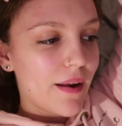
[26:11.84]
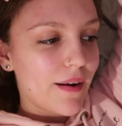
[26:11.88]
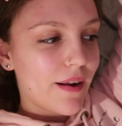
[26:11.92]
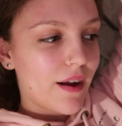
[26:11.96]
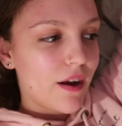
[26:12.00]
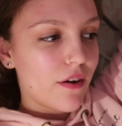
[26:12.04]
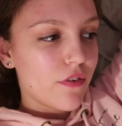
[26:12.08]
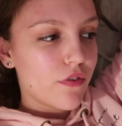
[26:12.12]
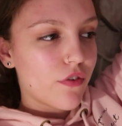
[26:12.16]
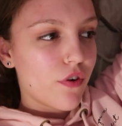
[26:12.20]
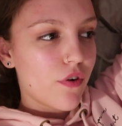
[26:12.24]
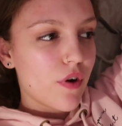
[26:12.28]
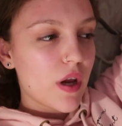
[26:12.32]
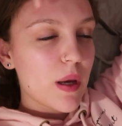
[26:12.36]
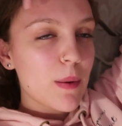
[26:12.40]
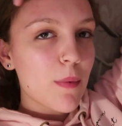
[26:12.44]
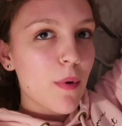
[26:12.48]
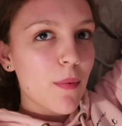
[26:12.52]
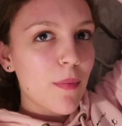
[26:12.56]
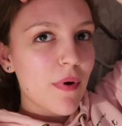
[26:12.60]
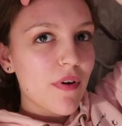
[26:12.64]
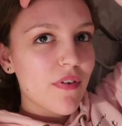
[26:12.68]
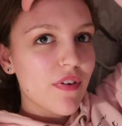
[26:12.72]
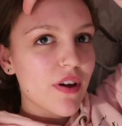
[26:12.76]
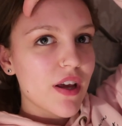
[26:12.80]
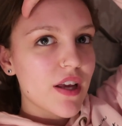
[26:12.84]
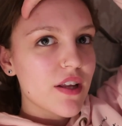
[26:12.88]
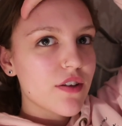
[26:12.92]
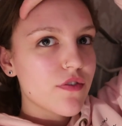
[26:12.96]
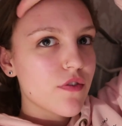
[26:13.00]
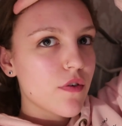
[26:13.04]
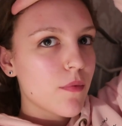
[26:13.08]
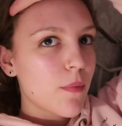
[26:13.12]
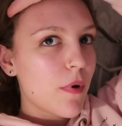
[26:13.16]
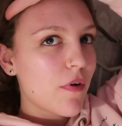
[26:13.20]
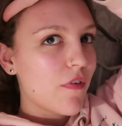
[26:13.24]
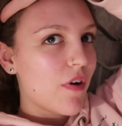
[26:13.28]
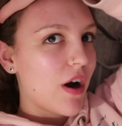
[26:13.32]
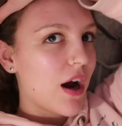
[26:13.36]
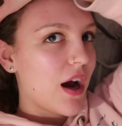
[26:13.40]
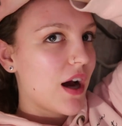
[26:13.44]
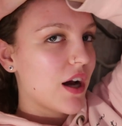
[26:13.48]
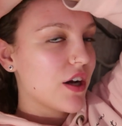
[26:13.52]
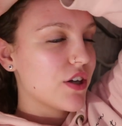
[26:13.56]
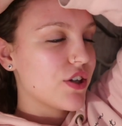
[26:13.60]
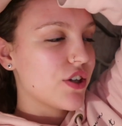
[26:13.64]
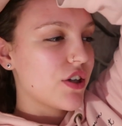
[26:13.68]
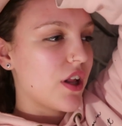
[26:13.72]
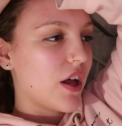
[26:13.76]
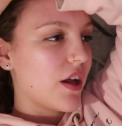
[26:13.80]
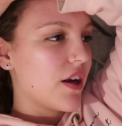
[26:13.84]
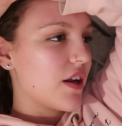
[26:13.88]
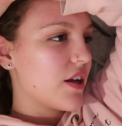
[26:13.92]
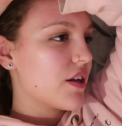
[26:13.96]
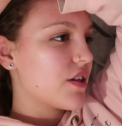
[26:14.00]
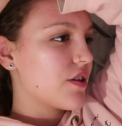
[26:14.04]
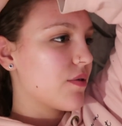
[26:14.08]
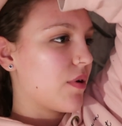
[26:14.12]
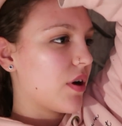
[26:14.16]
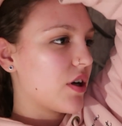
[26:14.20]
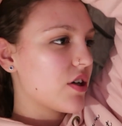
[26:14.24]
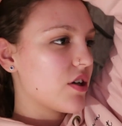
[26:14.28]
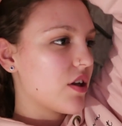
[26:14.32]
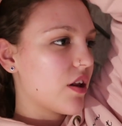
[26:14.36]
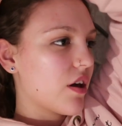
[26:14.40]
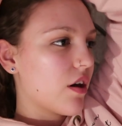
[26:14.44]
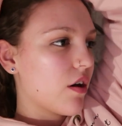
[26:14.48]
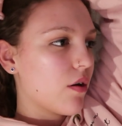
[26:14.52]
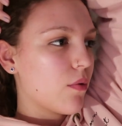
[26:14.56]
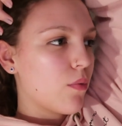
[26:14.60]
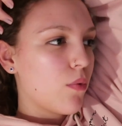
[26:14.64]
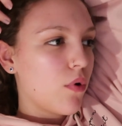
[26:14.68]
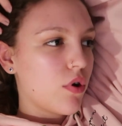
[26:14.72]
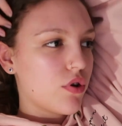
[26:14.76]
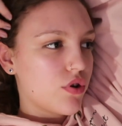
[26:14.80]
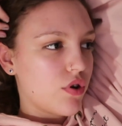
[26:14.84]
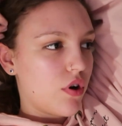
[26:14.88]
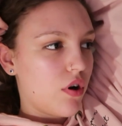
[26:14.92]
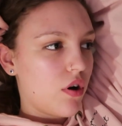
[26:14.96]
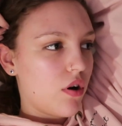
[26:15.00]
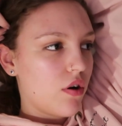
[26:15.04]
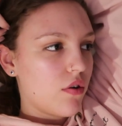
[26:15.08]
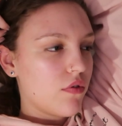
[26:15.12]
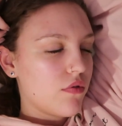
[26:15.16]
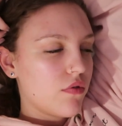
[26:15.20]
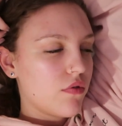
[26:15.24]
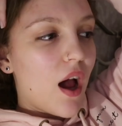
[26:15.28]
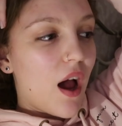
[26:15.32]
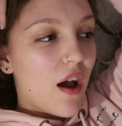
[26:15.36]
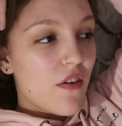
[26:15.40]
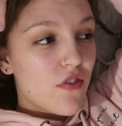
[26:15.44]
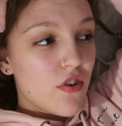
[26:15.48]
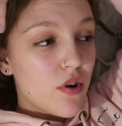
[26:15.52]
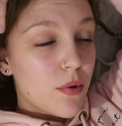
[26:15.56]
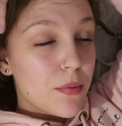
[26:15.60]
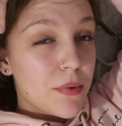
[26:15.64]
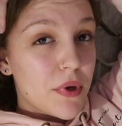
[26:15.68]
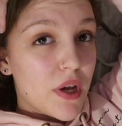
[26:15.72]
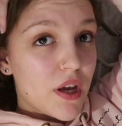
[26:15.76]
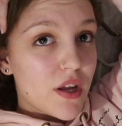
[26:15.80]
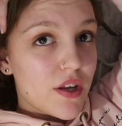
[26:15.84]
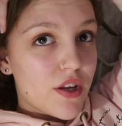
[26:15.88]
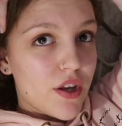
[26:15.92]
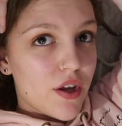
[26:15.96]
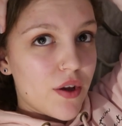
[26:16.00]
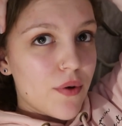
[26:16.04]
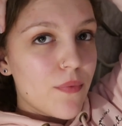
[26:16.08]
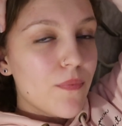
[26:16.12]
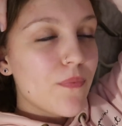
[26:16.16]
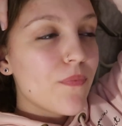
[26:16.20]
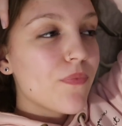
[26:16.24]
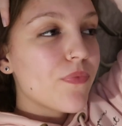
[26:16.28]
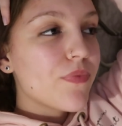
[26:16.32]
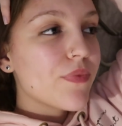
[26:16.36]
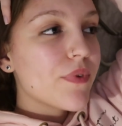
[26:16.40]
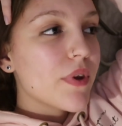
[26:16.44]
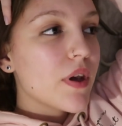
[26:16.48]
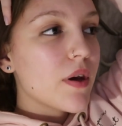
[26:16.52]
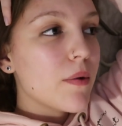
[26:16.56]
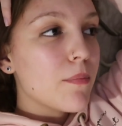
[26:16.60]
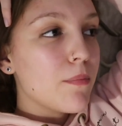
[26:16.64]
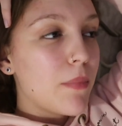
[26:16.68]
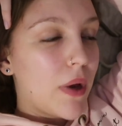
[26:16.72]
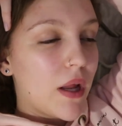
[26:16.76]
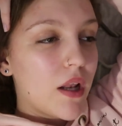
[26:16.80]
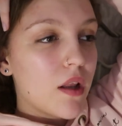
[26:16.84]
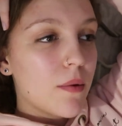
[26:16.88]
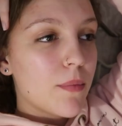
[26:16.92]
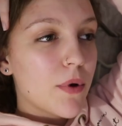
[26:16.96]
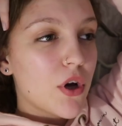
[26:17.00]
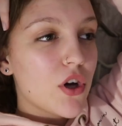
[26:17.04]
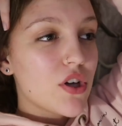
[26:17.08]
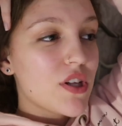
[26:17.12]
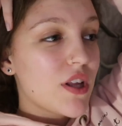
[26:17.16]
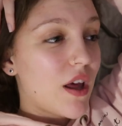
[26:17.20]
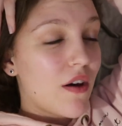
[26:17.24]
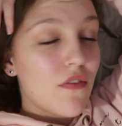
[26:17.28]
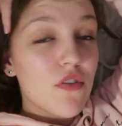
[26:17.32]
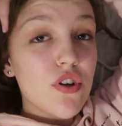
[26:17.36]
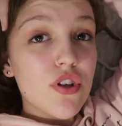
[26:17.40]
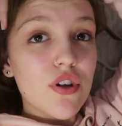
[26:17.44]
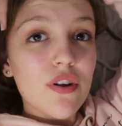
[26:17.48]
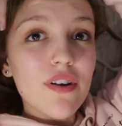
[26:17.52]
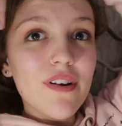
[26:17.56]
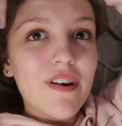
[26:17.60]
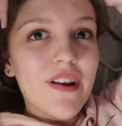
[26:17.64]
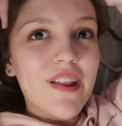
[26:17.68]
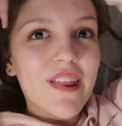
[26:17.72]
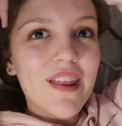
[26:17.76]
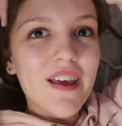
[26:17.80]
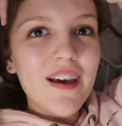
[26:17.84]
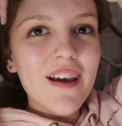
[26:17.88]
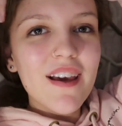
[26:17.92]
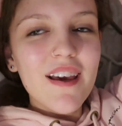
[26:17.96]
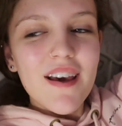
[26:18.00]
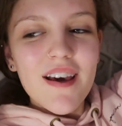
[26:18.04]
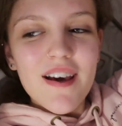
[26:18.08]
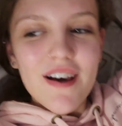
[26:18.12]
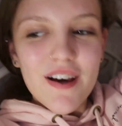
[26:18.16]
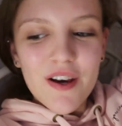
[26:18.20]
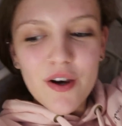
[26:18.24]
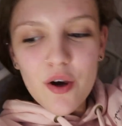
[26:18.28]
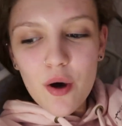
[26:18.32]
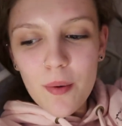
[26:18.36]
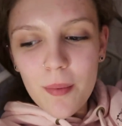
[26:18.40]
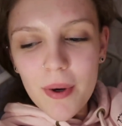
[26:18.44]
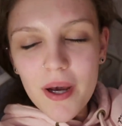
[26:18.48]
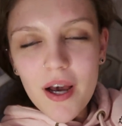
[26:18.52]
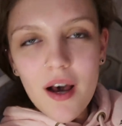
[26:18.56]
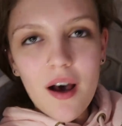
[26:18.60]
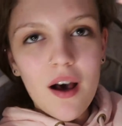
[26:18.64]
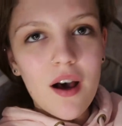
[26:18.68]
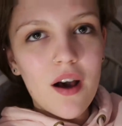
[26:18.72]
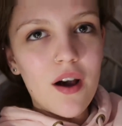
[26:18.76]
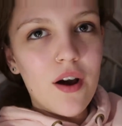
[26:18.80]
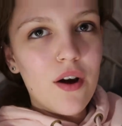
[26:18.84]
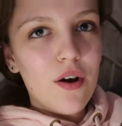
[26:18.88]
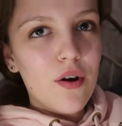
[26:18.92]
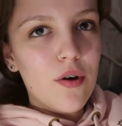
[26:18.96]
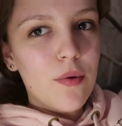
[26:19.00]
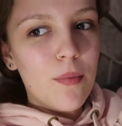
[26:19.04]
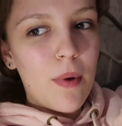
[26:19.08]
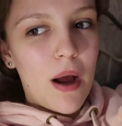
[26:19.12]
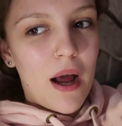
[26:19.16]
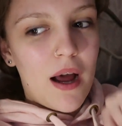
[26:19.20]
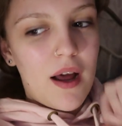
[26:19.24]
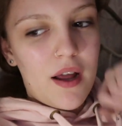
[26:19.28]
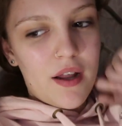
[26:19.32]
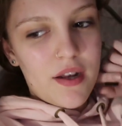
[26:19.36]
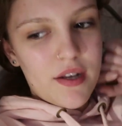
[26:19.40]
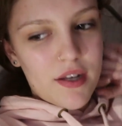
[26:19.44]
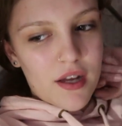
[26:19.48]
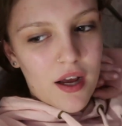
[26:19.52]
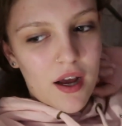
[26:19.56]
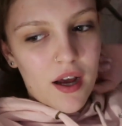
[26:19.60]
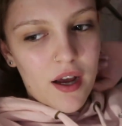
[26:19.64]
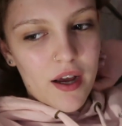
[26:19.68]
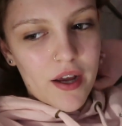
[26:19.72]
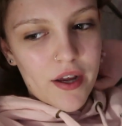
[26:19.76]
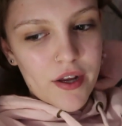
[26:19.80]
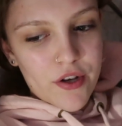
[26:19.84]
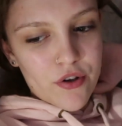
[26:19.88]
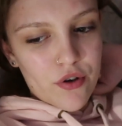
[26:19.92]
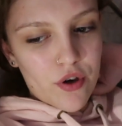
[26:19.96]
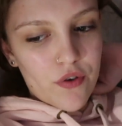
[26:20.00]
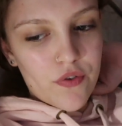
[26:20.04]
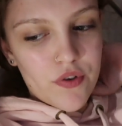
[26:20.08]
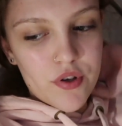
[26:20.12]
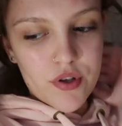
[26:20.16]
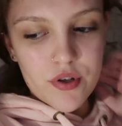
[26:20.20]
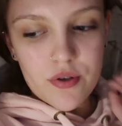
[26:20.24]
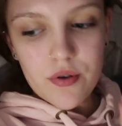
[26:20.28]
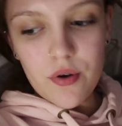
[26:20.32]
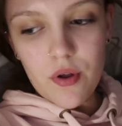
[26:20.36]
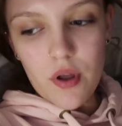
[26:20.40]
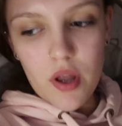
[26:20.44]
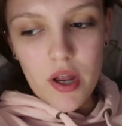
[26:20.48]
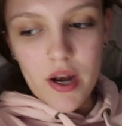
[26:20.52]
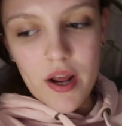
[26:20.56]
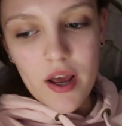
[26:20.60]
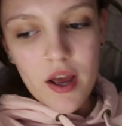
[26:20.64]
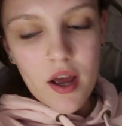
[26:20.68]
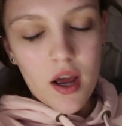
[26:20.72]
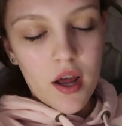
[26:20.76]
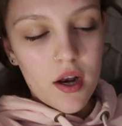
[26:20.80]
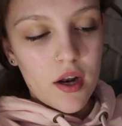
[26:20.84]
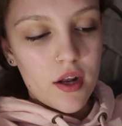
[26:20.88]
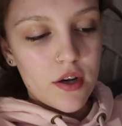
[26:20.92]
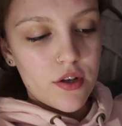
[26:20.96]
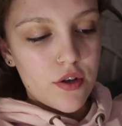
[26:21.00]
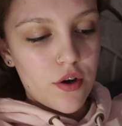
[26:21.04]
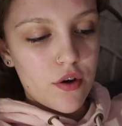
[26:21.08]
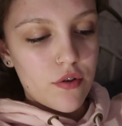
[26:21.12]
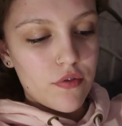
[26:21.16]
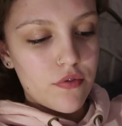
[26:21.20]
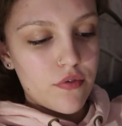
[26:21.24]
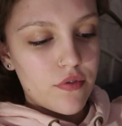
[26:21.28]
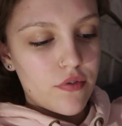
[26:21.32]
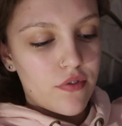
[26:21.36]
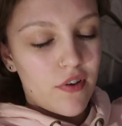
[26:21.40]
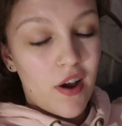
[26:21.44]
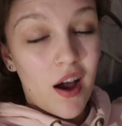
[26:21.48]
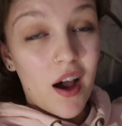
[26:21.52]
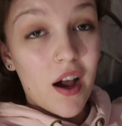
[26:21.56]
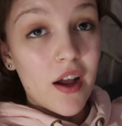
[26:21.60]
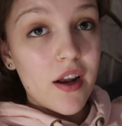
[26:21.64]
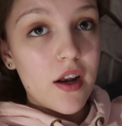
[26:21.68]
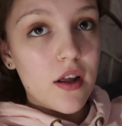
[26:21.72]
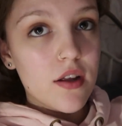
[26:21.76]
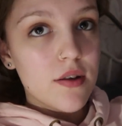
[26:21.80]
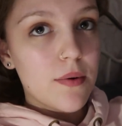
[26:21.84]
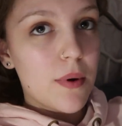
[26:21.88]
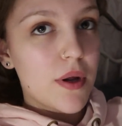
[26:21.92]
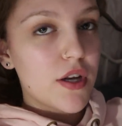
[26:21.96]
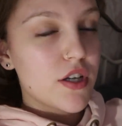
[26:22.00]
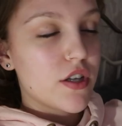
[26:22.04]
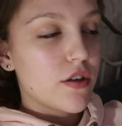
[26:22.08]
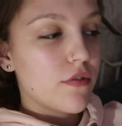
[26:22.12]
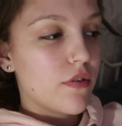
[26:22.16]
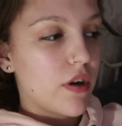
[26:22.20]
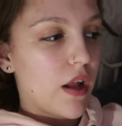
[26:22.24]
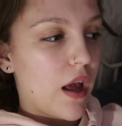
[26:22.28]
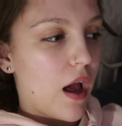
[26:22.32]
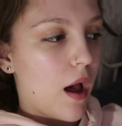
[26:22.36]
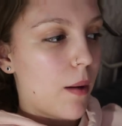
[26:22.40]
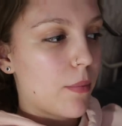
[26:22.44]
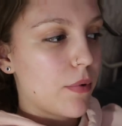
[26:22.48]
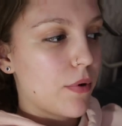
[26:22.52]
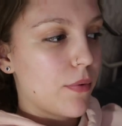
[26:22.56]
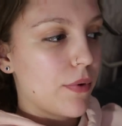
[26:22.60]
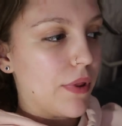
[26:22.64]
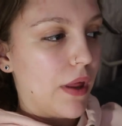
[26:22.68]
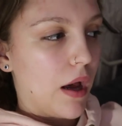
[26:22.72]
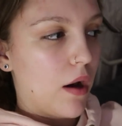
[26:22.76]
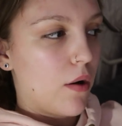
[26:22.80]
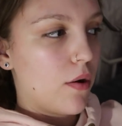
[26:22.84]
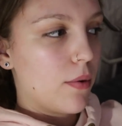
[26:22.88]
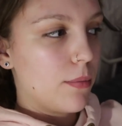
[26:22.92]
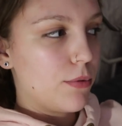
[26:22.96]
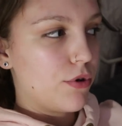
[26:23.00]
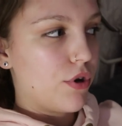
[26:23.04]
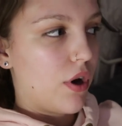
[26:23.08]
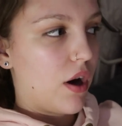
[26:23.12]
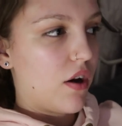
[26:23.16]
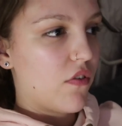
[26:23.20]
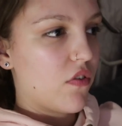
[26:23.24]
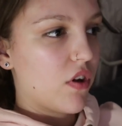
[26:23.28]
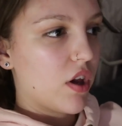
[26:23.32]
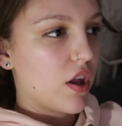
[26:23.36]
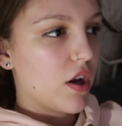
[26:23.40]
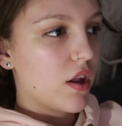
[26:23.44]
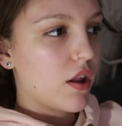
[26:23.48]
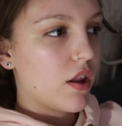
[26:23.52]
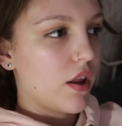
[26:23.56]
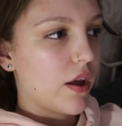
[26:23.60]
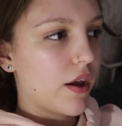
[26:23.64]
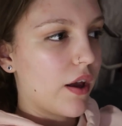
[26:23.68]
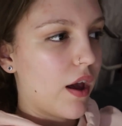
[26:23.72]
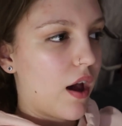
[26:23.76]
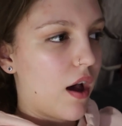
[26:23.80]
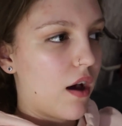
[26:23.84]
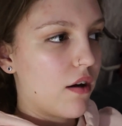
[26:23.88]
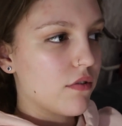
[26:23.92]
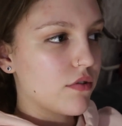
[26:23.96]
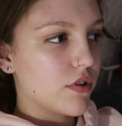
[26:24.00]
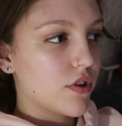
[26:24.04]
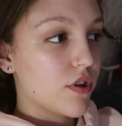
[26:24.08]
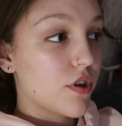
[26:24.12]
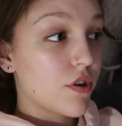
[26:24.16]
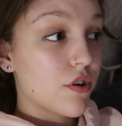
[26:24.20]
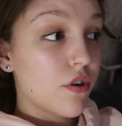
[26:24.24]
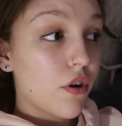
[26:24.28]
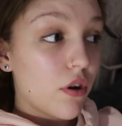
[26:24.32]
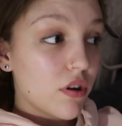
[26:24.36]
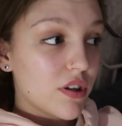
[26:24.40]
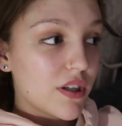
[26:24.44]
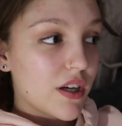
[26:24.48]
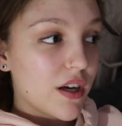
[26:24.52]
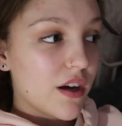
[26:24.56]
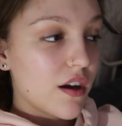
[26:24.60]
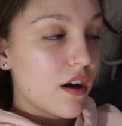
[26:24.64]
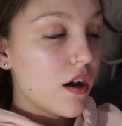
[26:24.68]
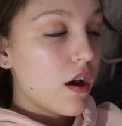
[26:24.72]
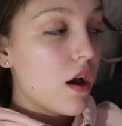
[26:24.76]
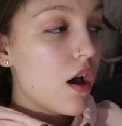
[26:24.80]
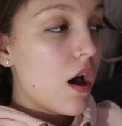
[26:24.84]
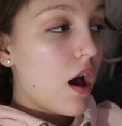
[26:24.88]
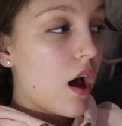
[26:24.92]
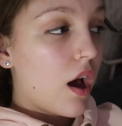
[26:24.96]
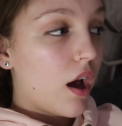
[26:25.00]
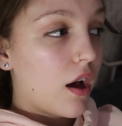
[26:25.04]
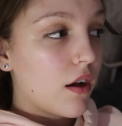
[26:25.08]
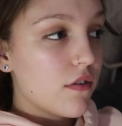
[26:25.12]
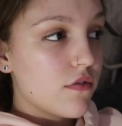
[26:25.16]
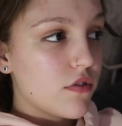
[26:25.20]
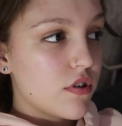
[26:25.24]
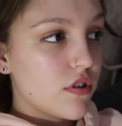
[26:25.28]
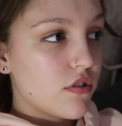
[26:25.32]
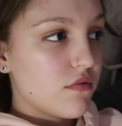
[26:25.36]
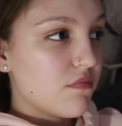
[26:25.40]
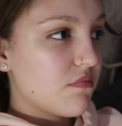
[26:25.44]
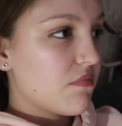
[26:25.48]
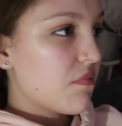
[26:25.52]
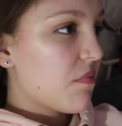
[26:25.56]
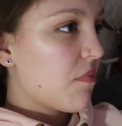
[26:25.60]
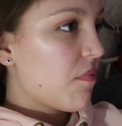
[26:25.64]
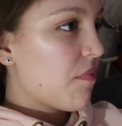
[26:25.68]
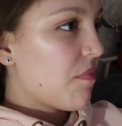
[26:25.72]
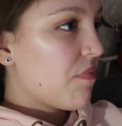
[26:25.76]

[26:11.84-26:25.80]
and I have cream on my face for my rash that I need to actually go and wash off. I haven't updated you, mainly because I haven't done anything. Got my car home and I drove to school in it, and I drove fine, and I'm actually really happy with how I'm driving in it. Like, I haven't stalled it, haven't,